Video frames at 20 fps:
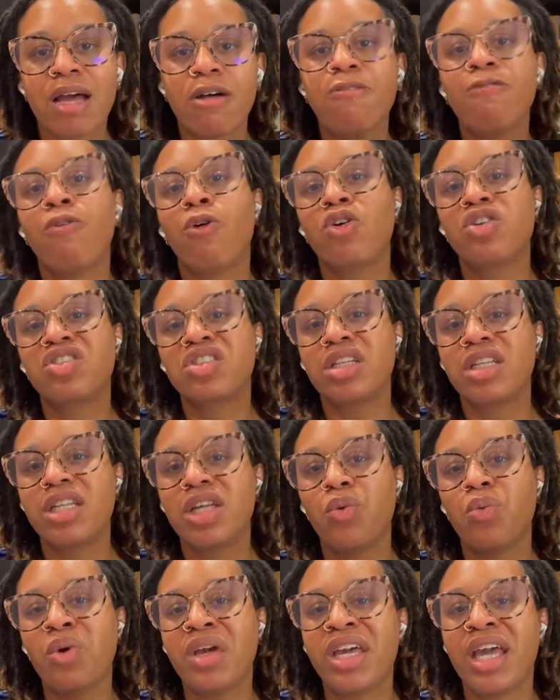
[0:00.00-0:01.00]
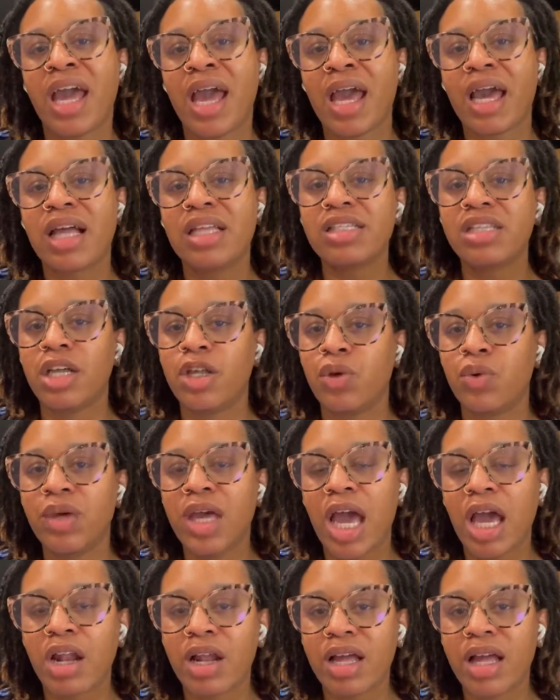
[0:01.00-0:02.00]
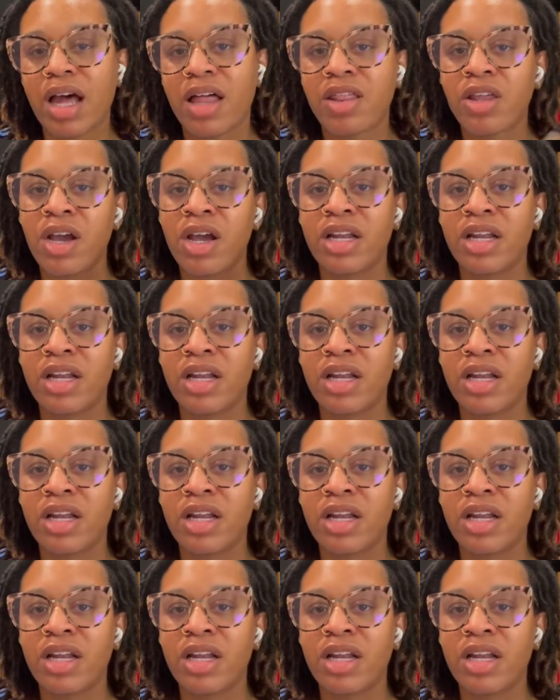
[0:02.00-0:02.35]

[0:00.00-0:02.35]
unfortunately, we can't continue care together,